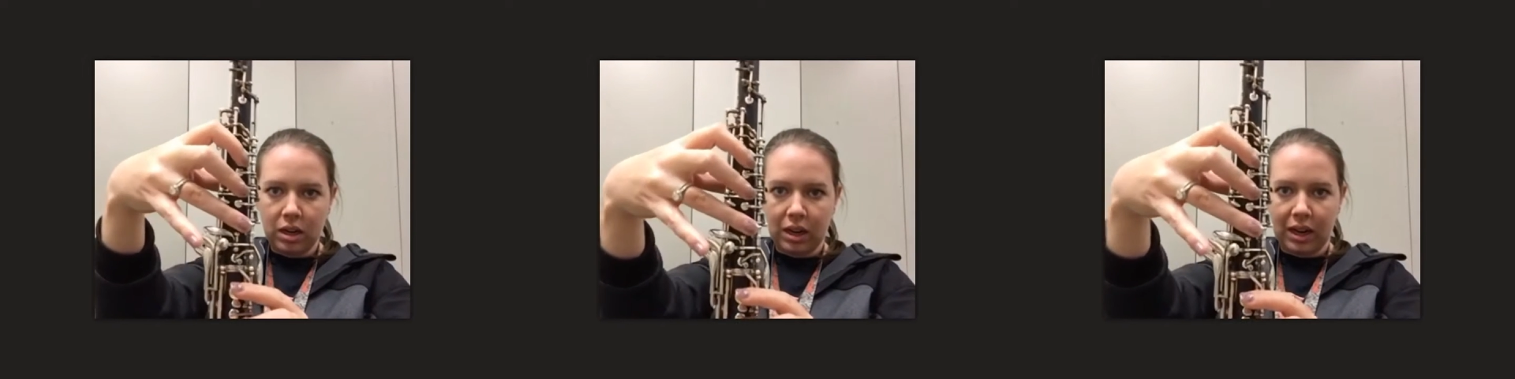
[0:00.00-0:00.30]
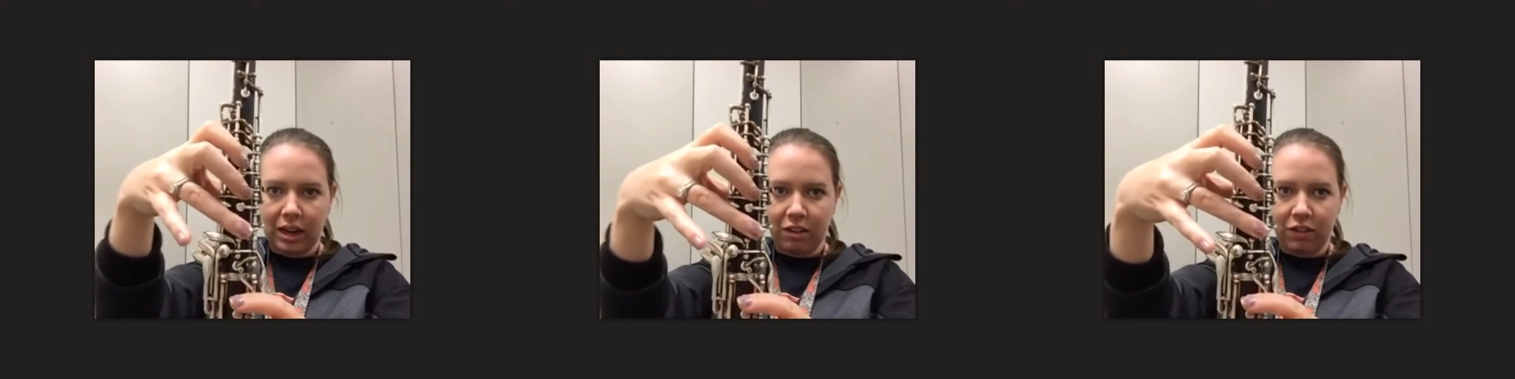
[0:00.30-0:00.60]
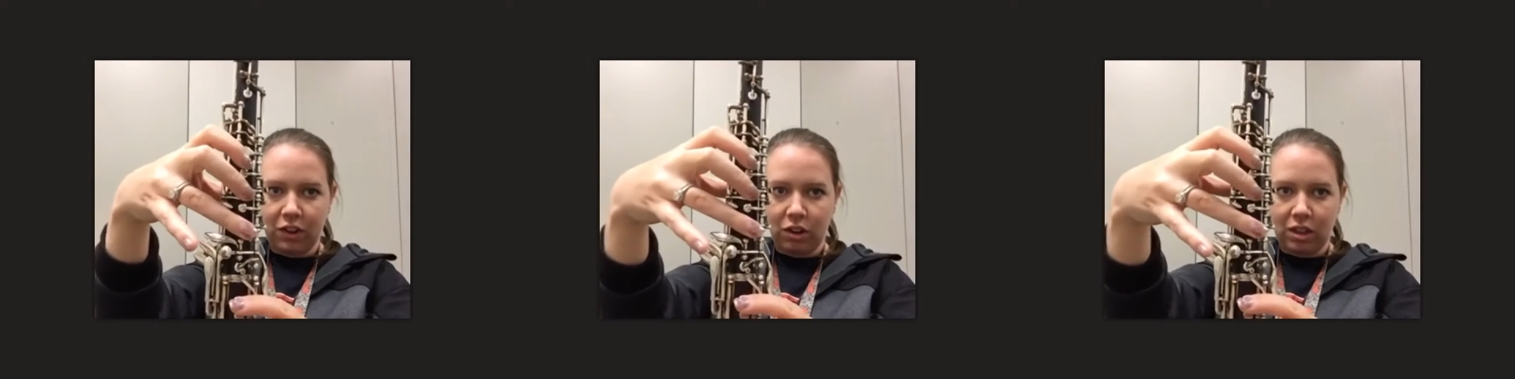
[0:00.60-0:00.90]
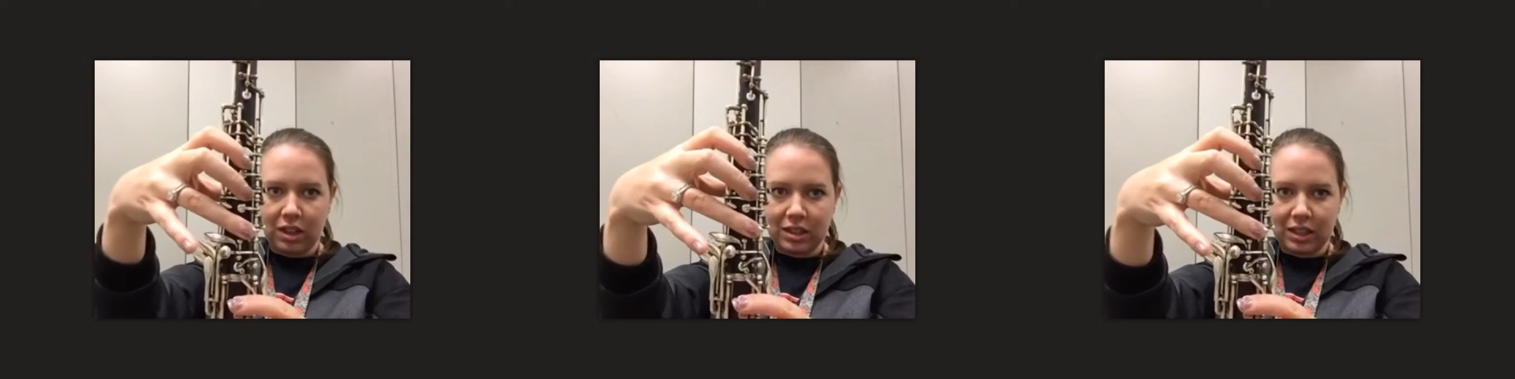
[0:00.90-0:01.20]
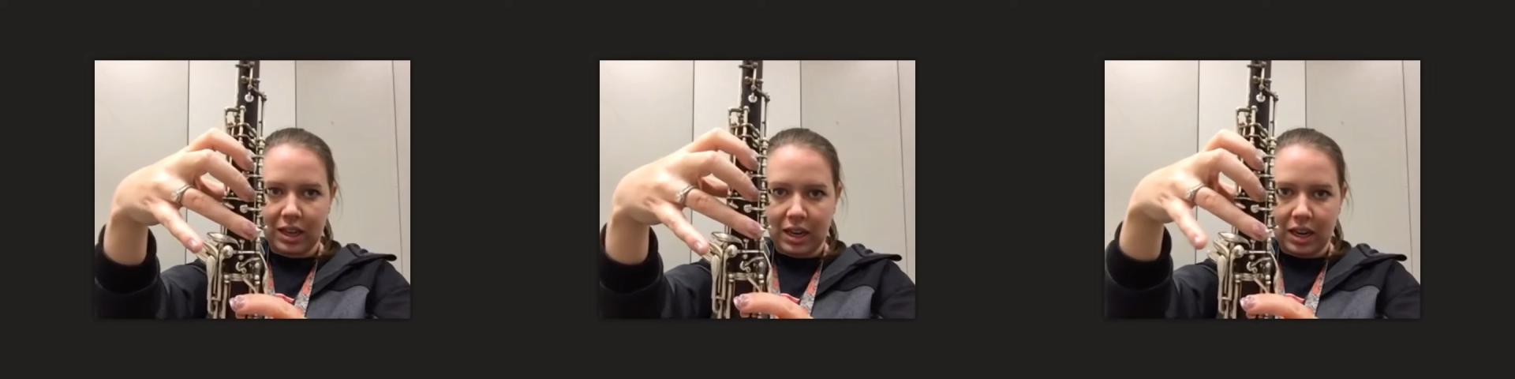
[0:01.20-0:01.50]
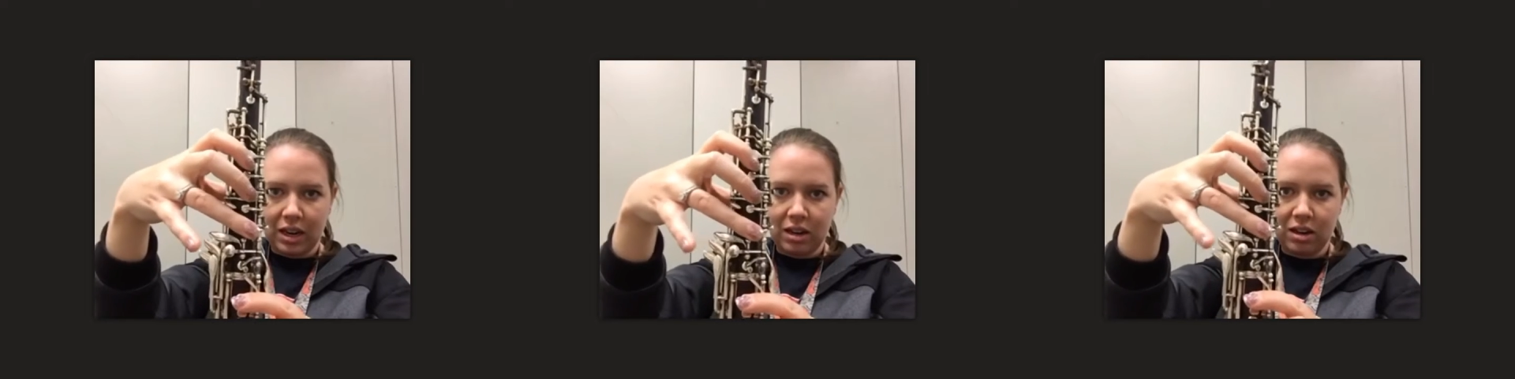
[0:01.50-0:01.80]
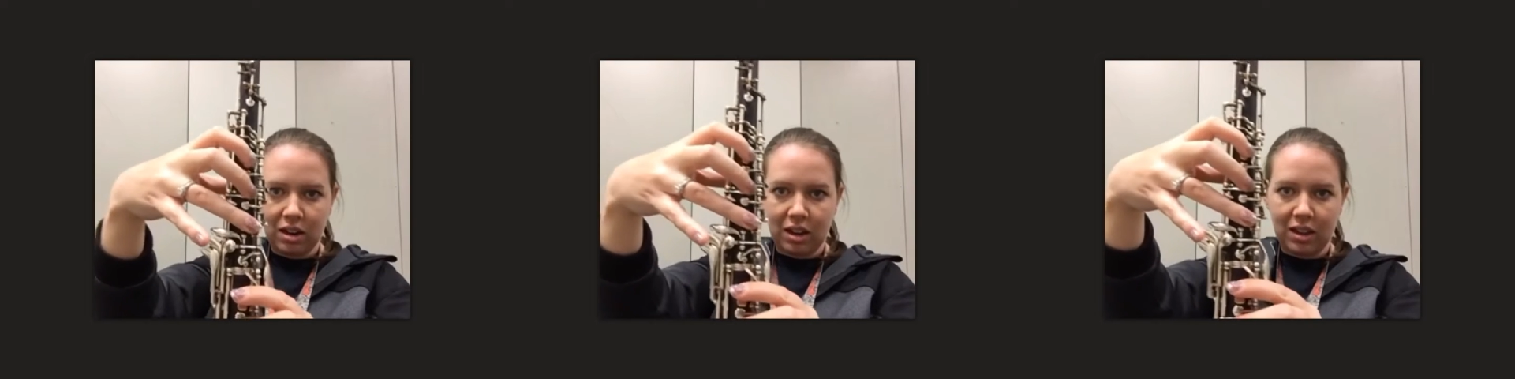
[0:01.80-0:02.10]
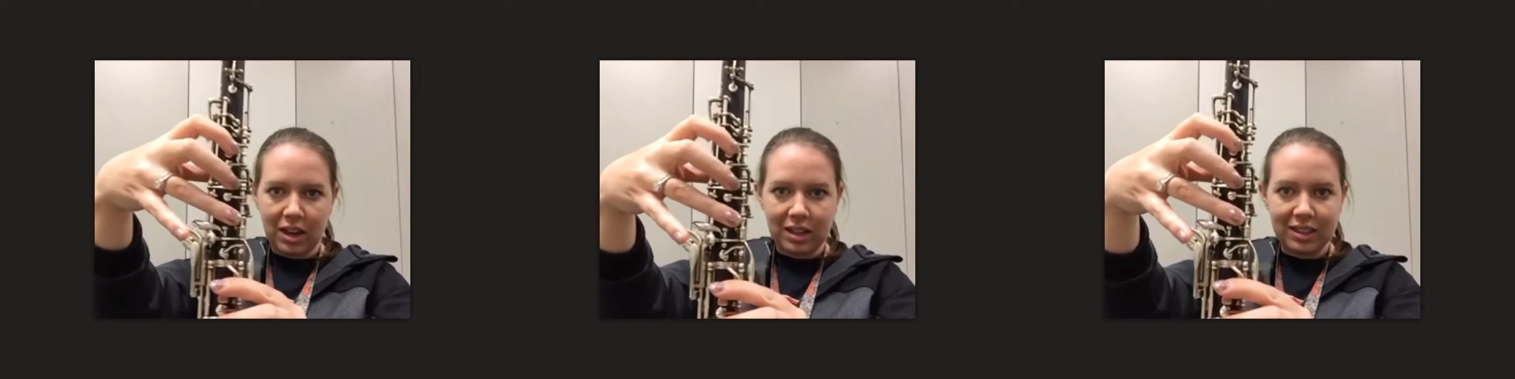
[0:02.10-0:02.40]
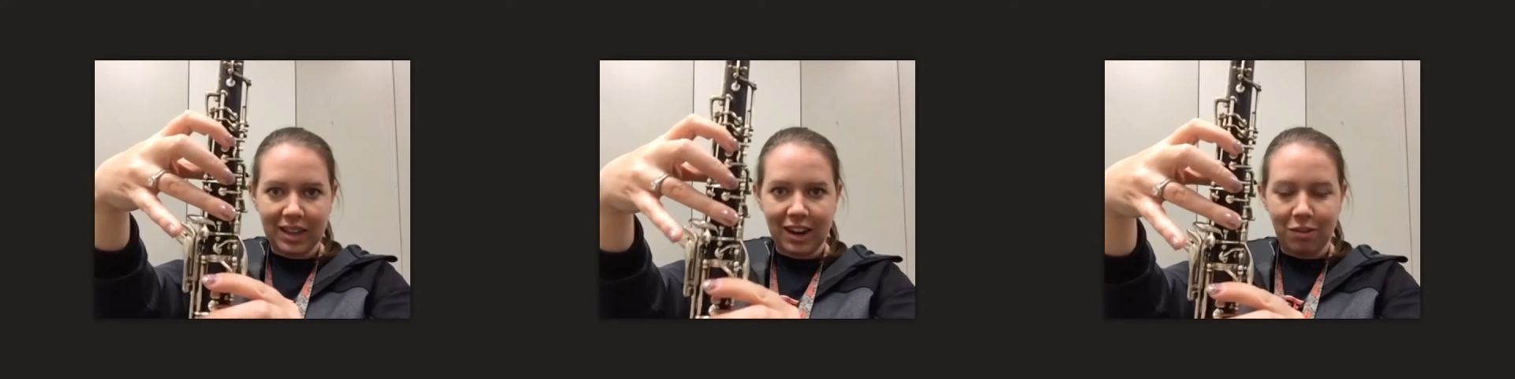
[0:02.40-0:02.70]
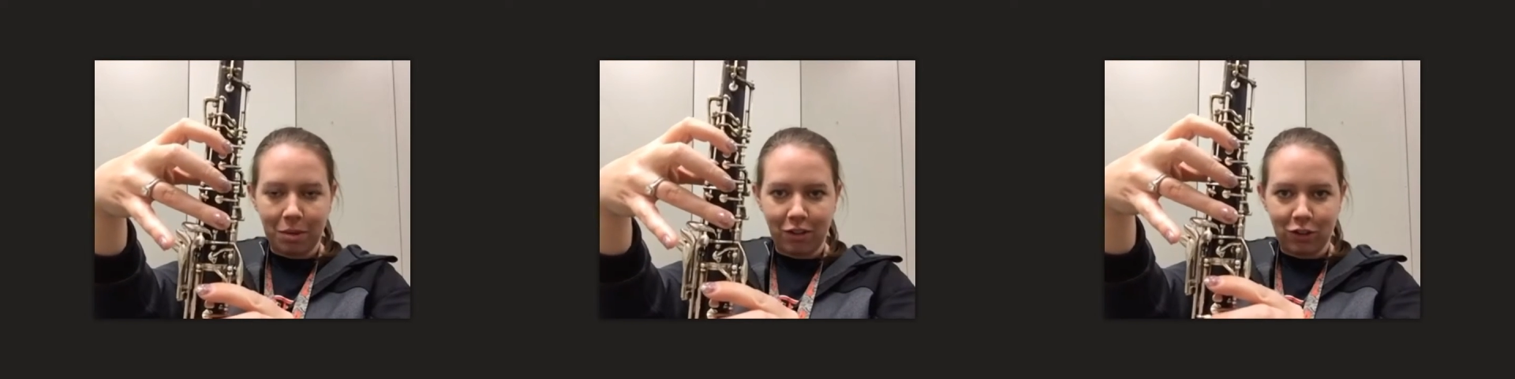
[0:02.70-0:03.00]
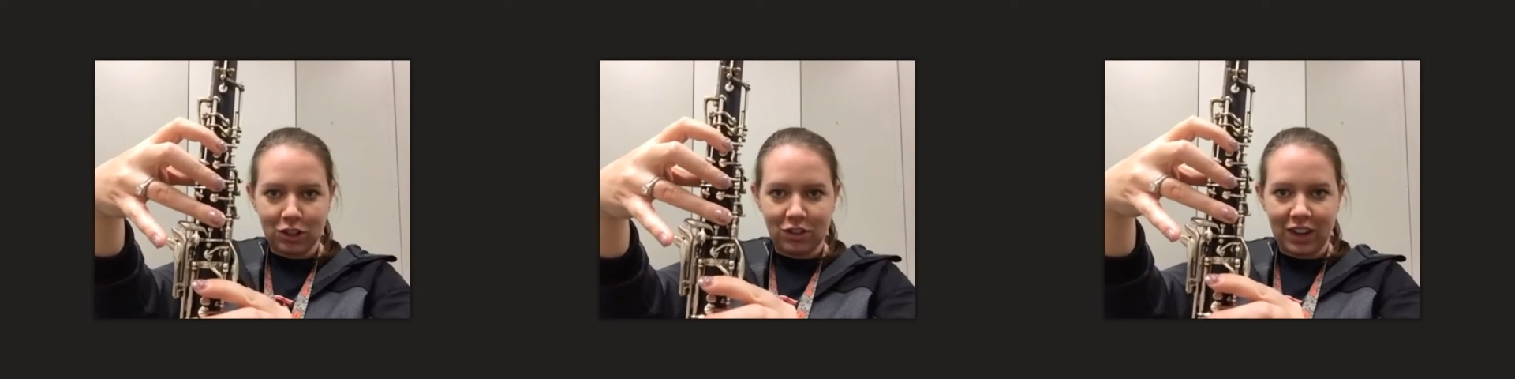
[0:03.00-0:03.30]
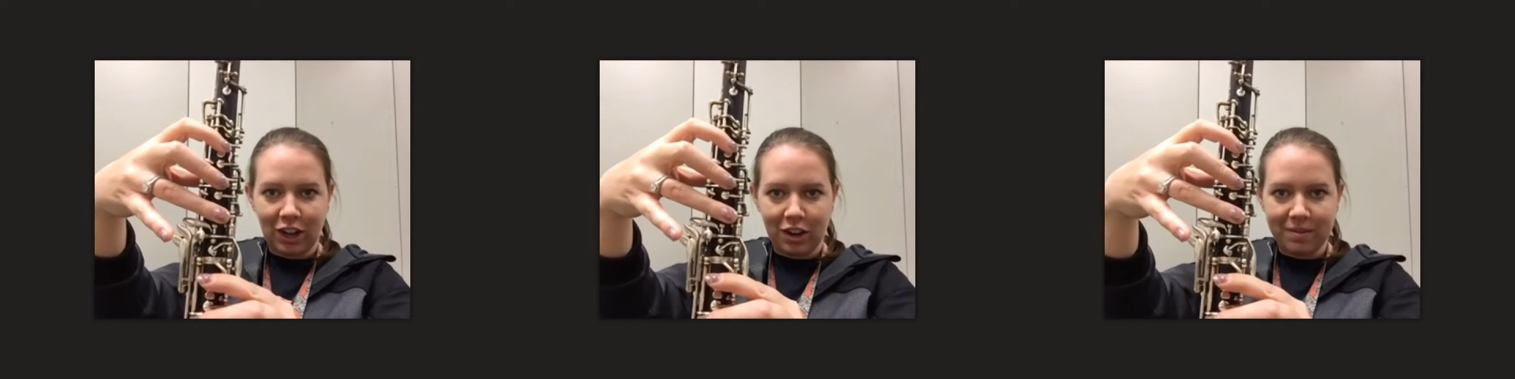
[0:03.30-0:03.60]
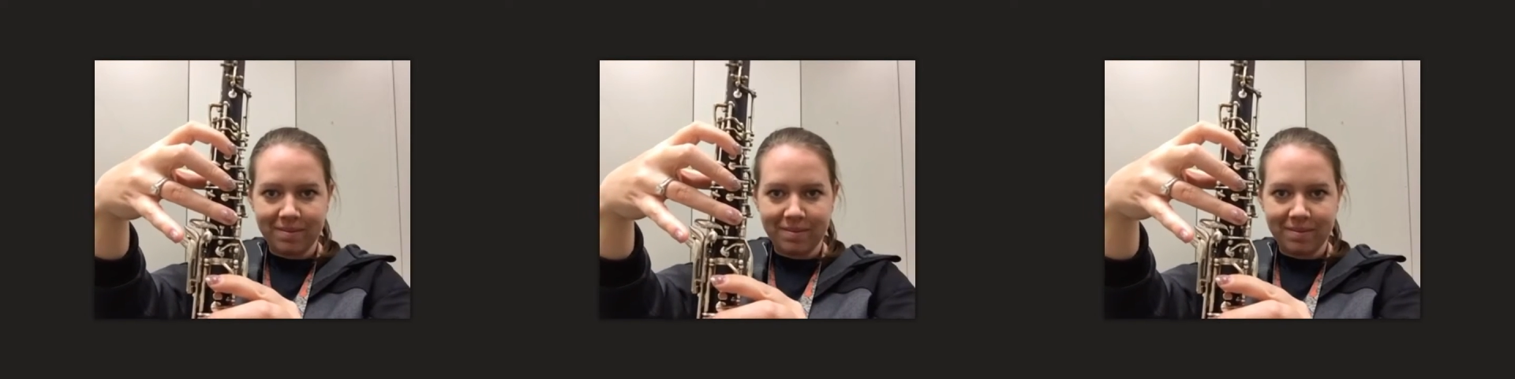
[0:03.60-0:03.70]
and I can feel this key on the inside of my first finger.